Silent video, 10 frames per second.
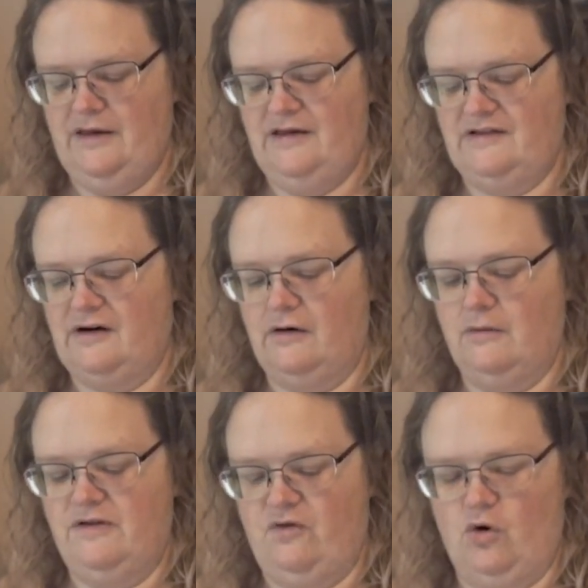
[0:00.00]
you start
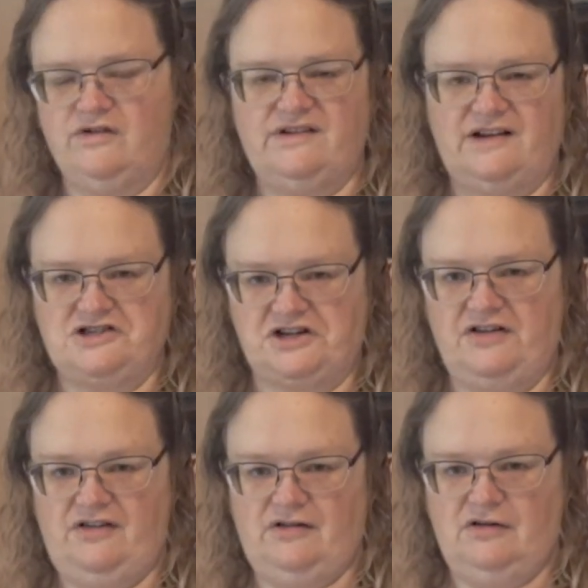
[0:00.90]
with 4
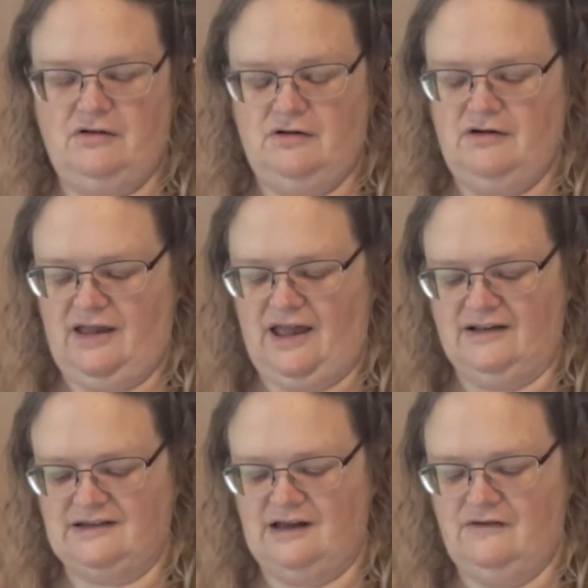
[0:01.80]
stitches,
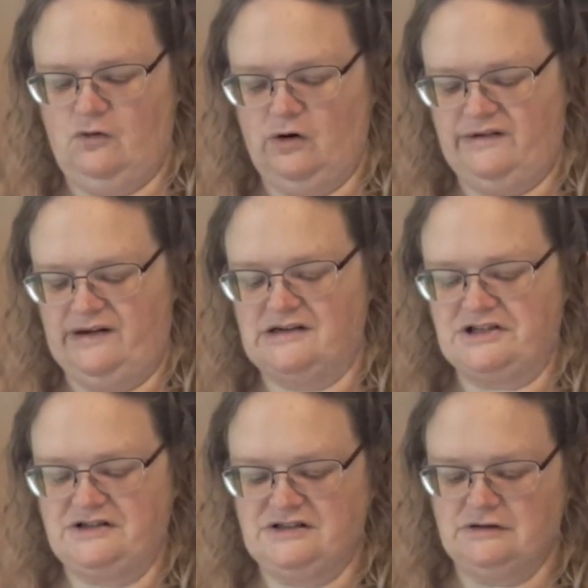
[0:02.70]
cast on 4
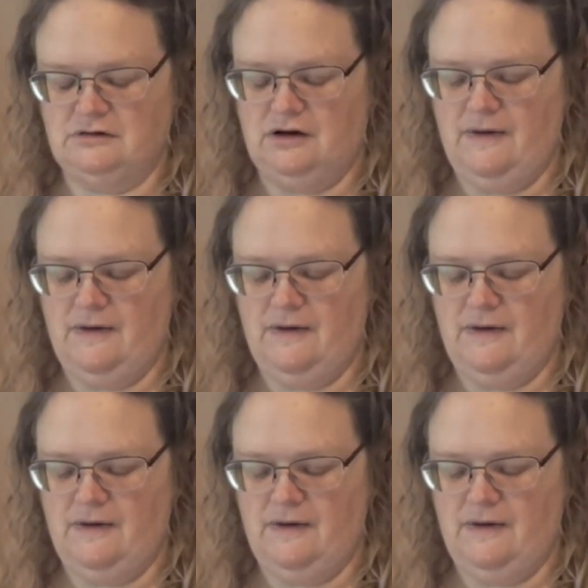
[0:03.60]
stitches.